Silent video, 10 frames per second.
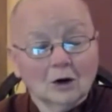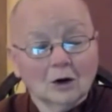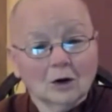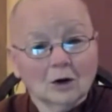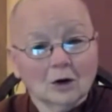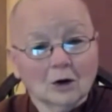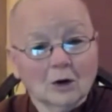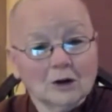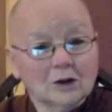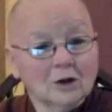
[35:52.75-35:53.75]
a
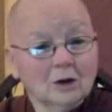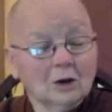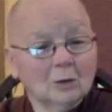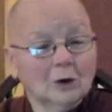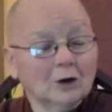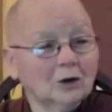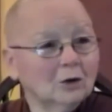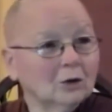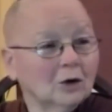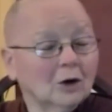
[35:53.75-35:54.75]
great sila, but
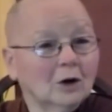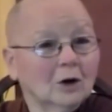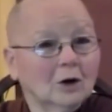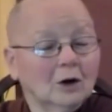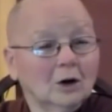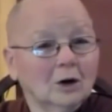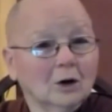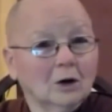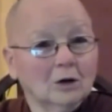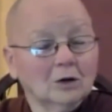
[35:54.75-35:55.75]
you
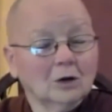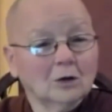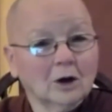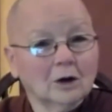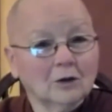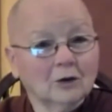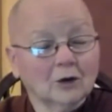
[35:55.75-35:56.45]
don't have